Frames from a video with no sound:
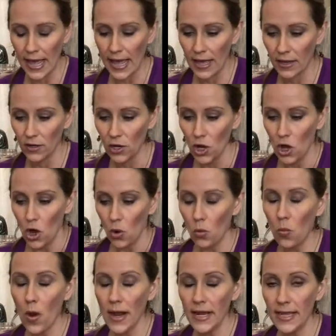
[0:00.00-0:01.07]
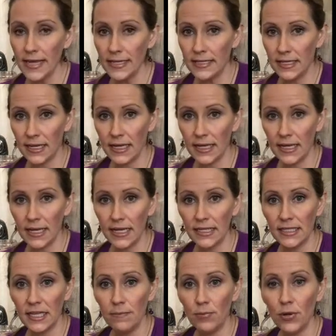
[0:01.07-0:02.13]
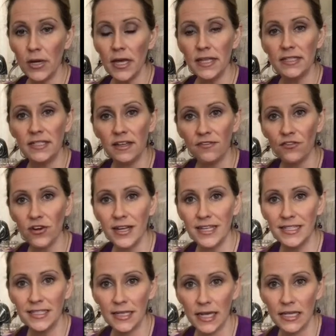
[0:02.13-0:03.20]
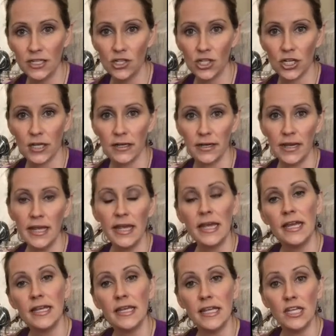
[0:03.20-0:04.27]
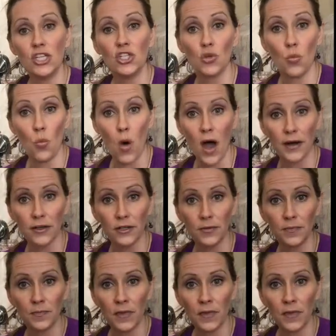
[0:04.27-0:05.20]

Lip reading: And what he did is he put a different intention in each water.